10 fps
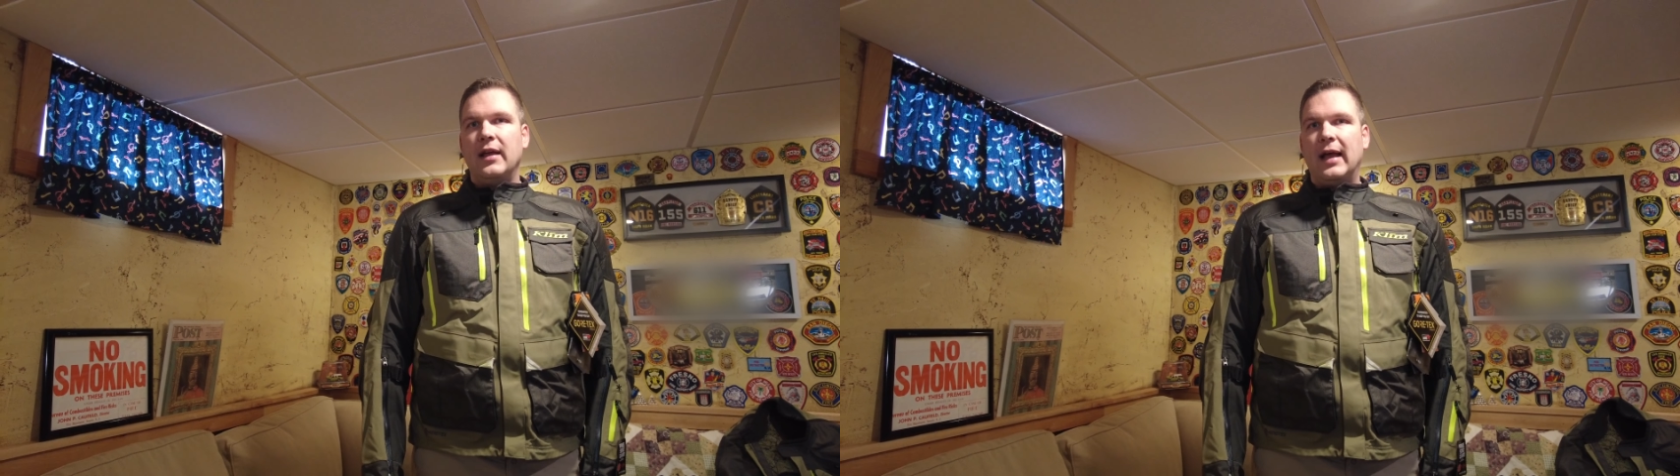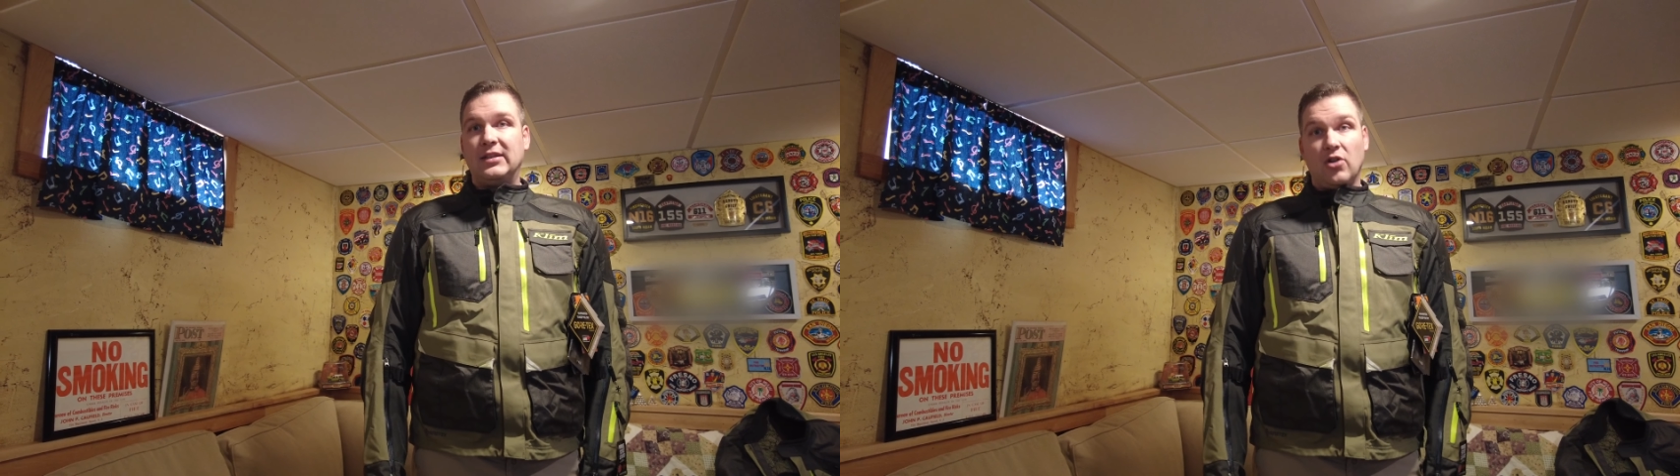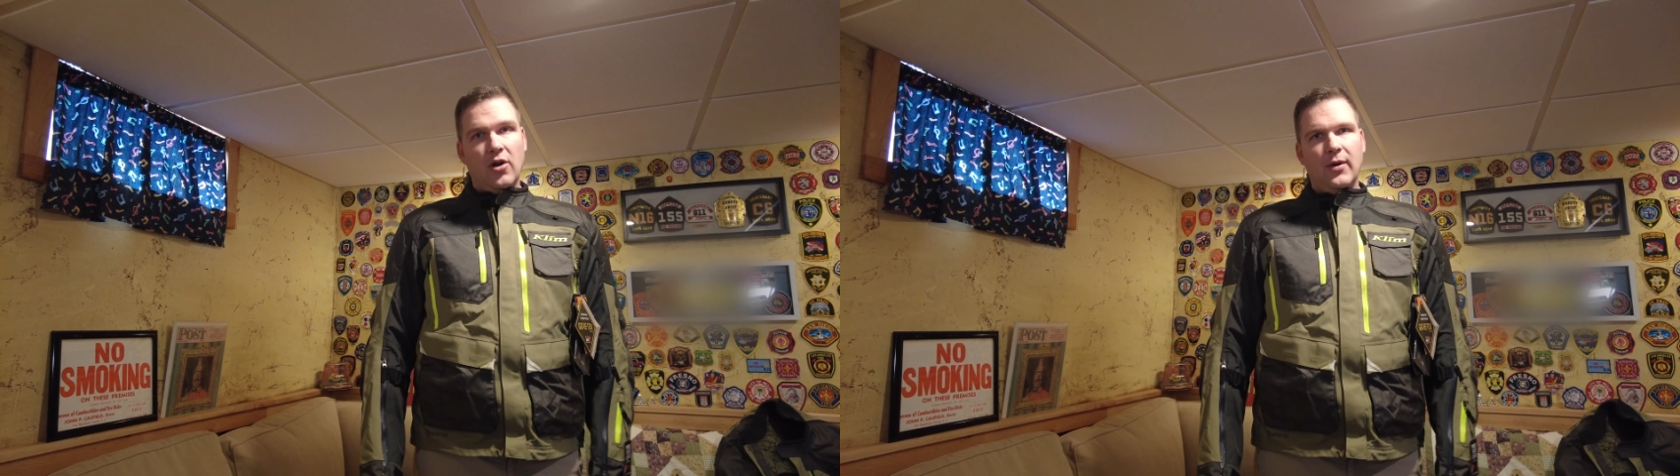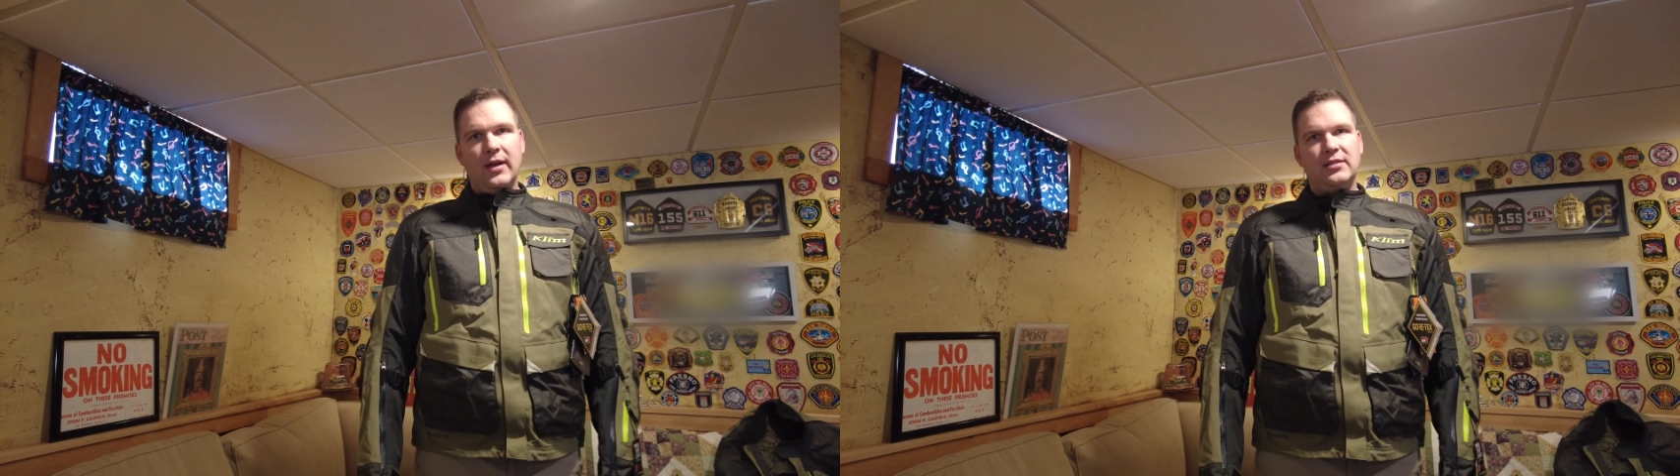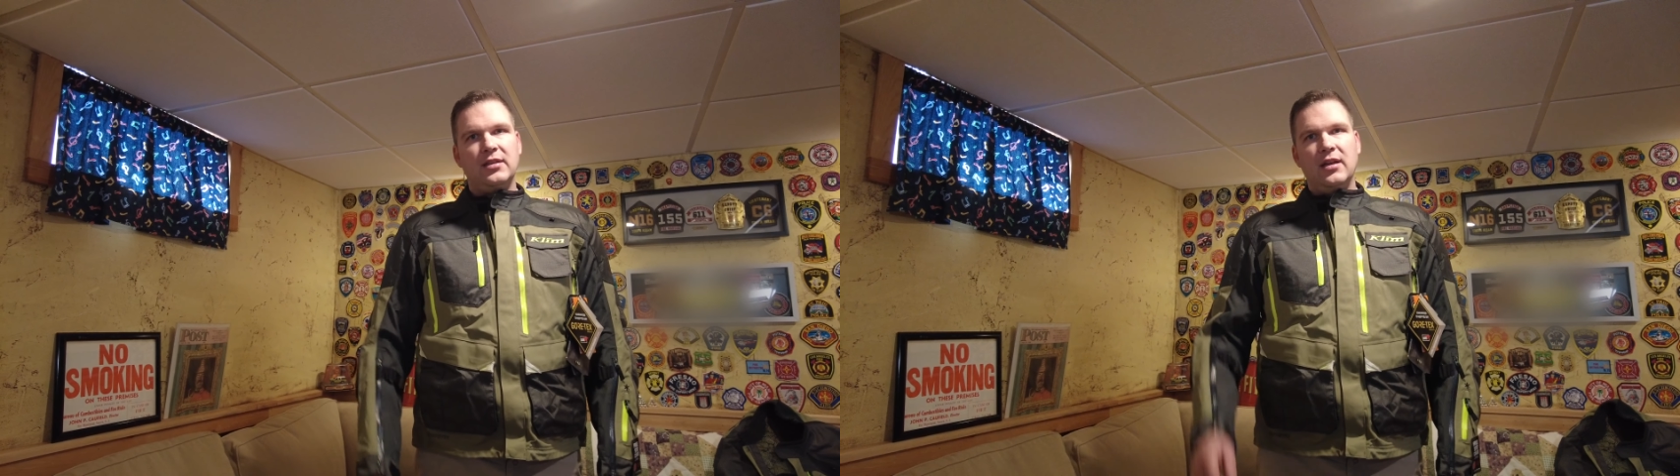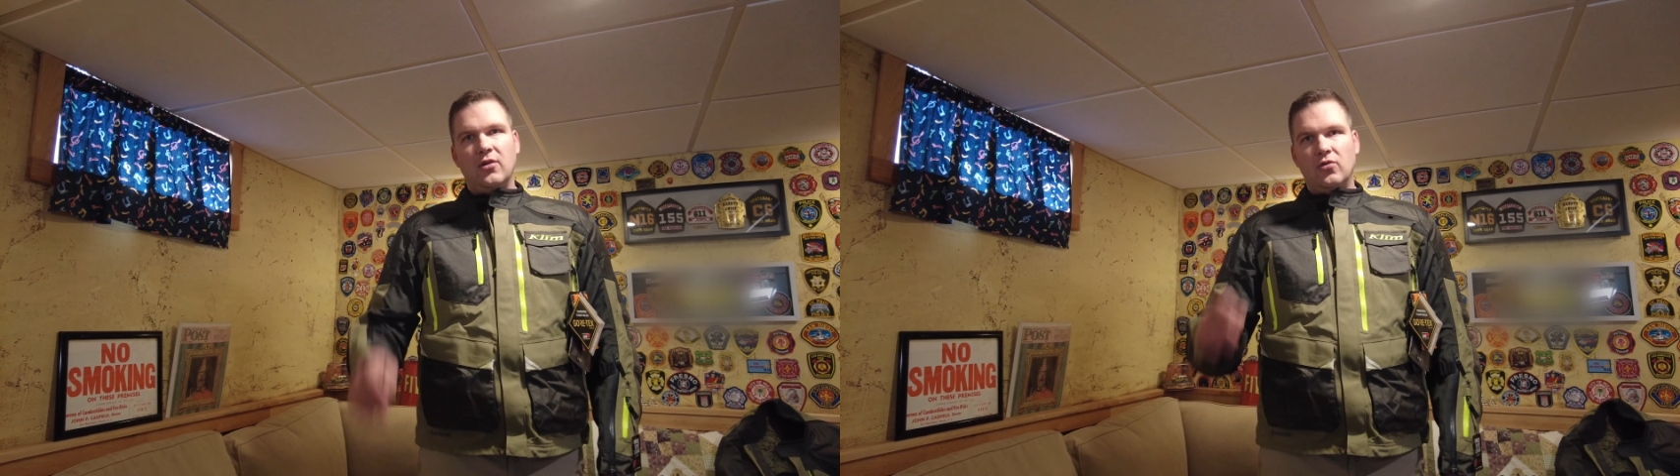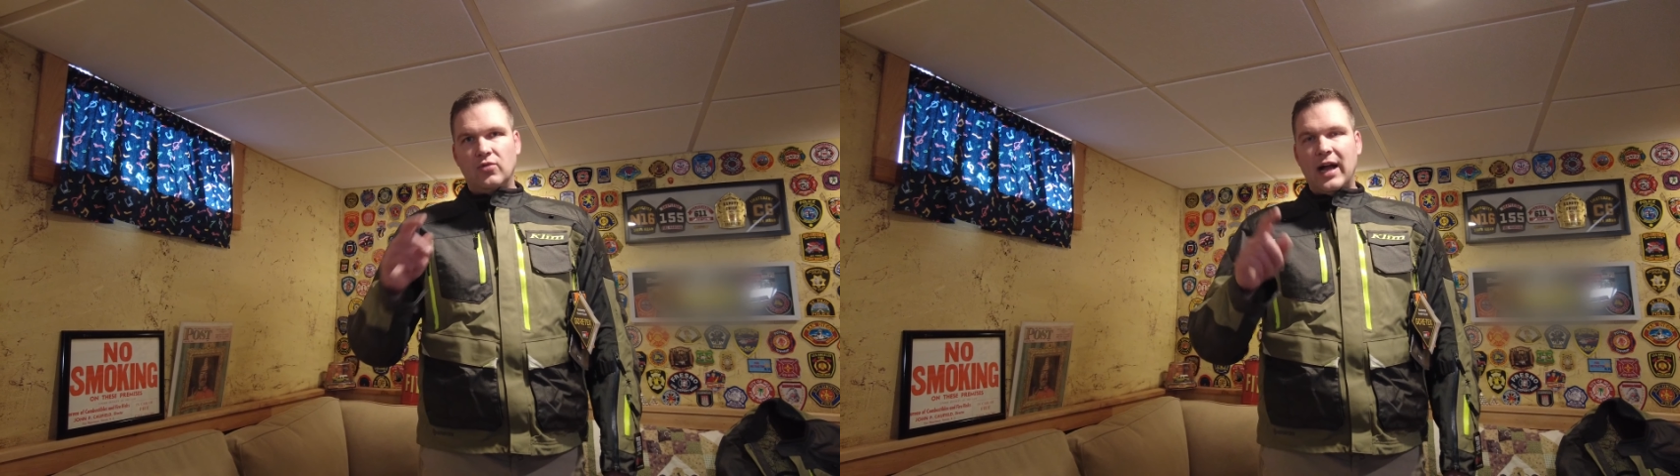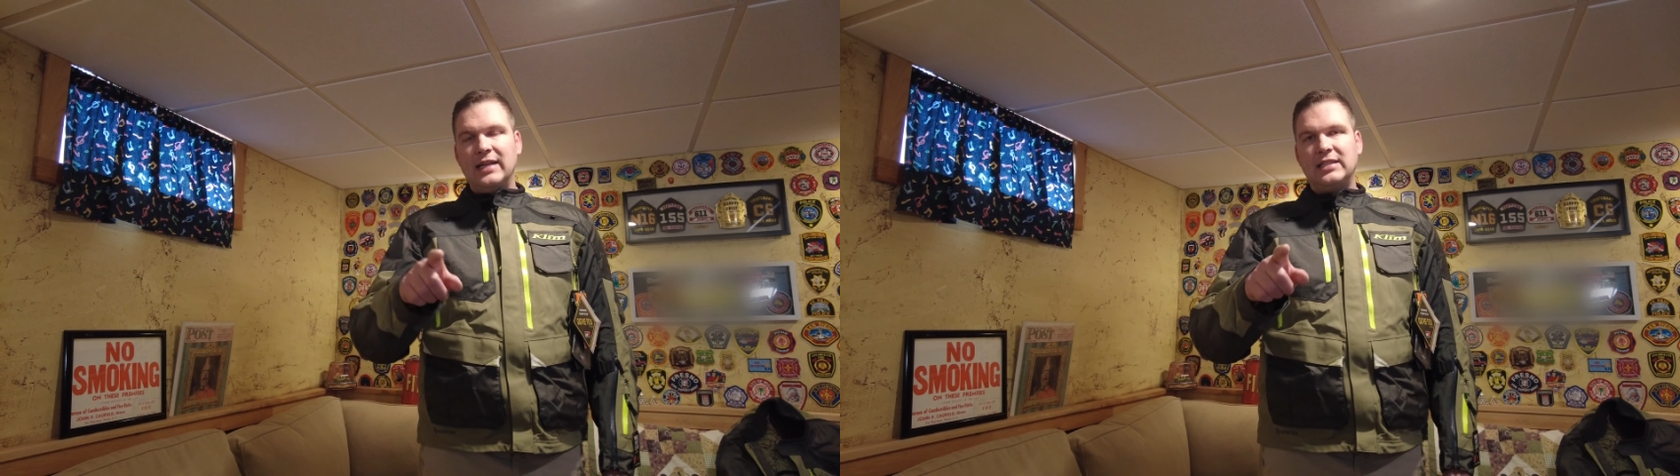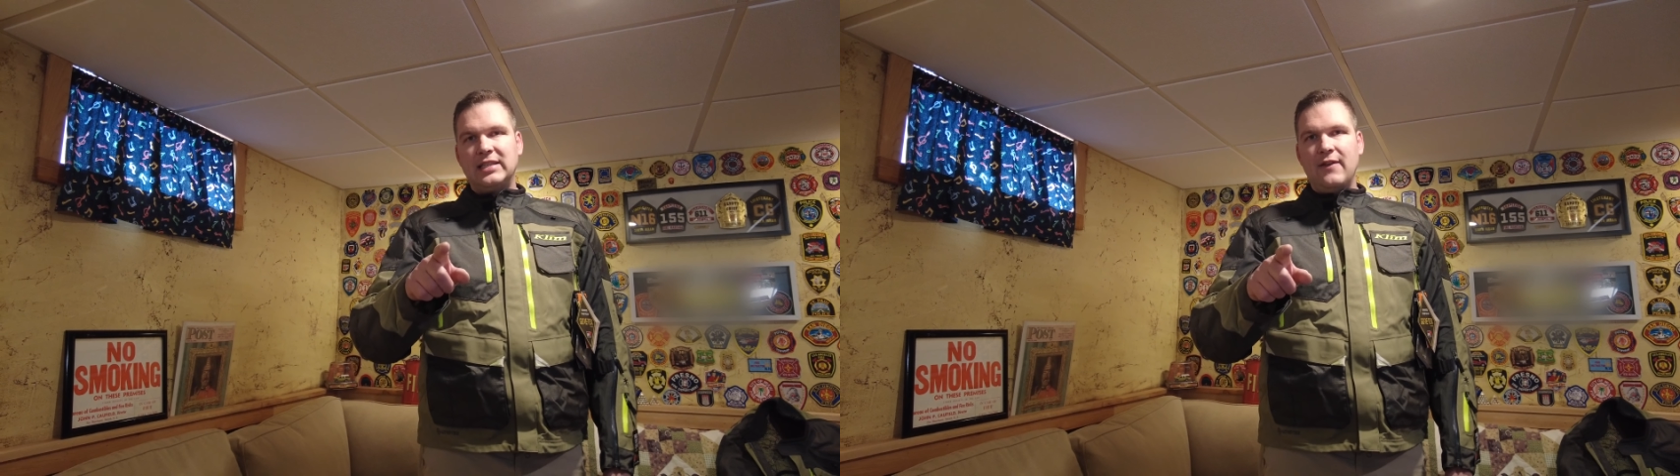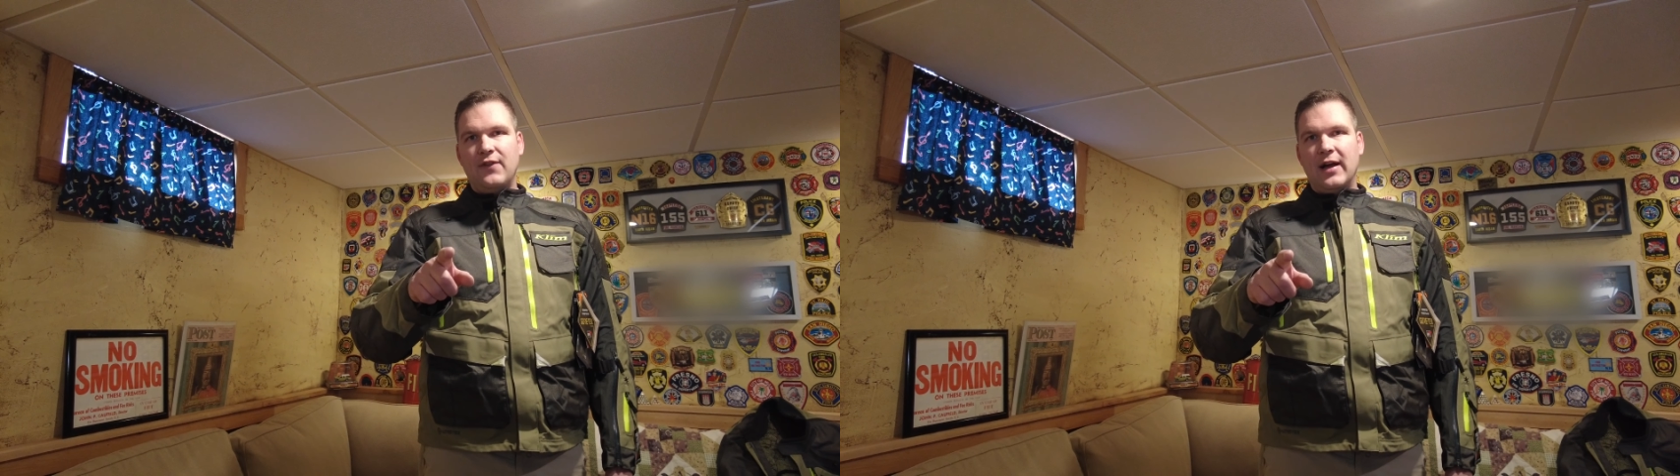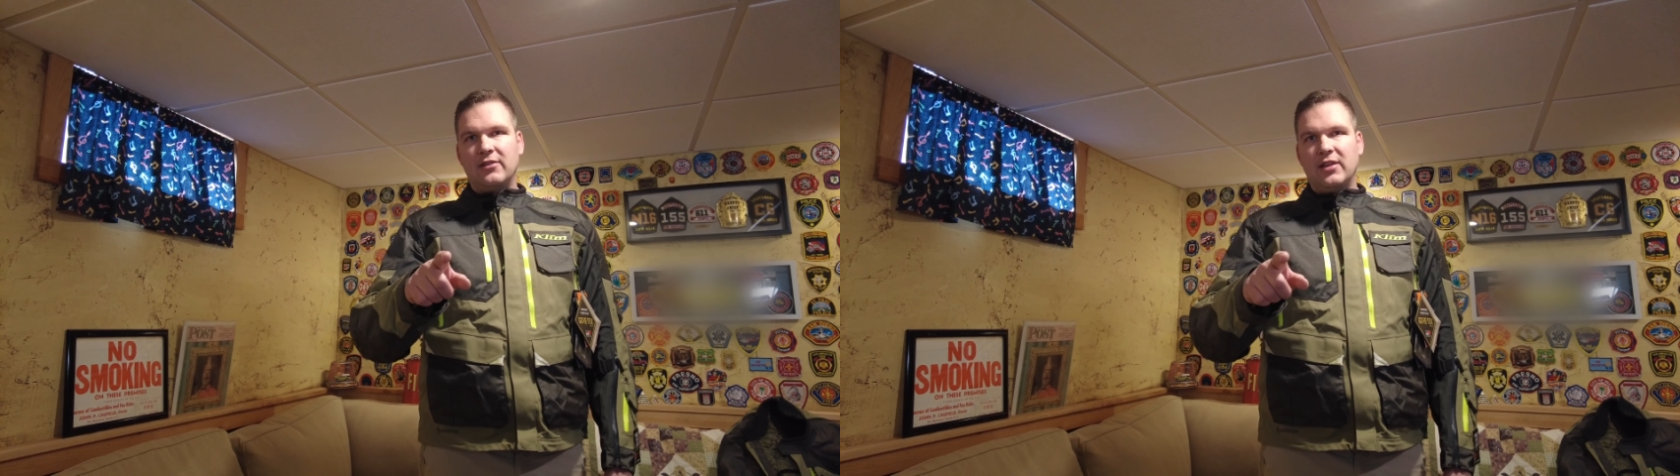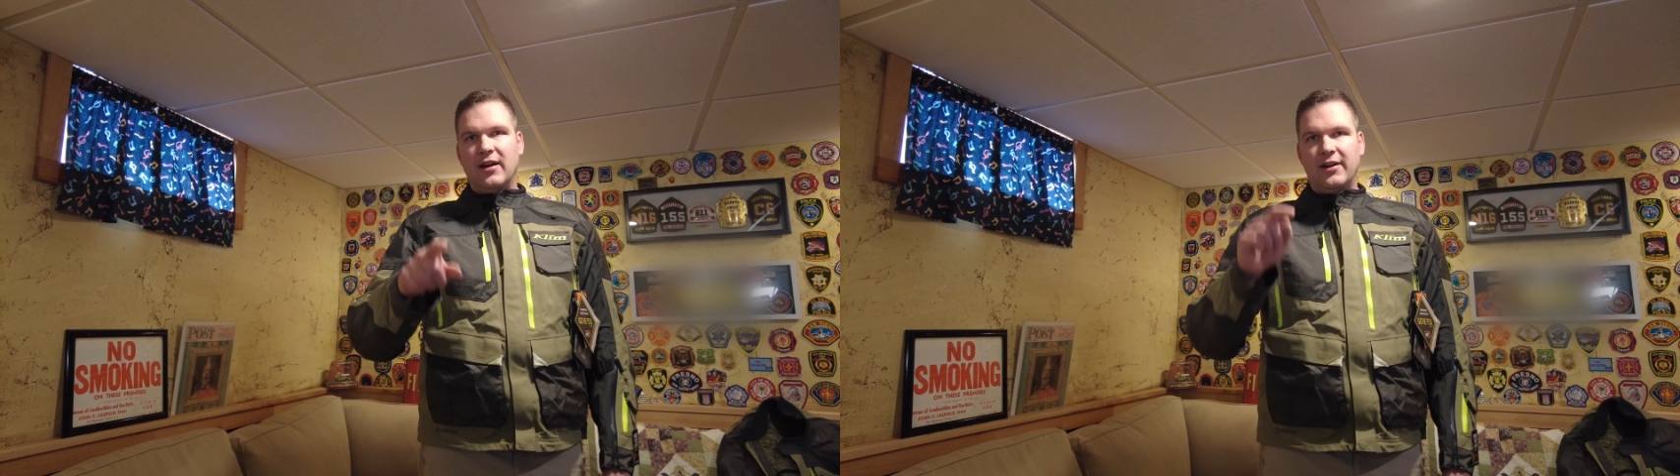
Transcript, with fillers: As always, ride safe out there.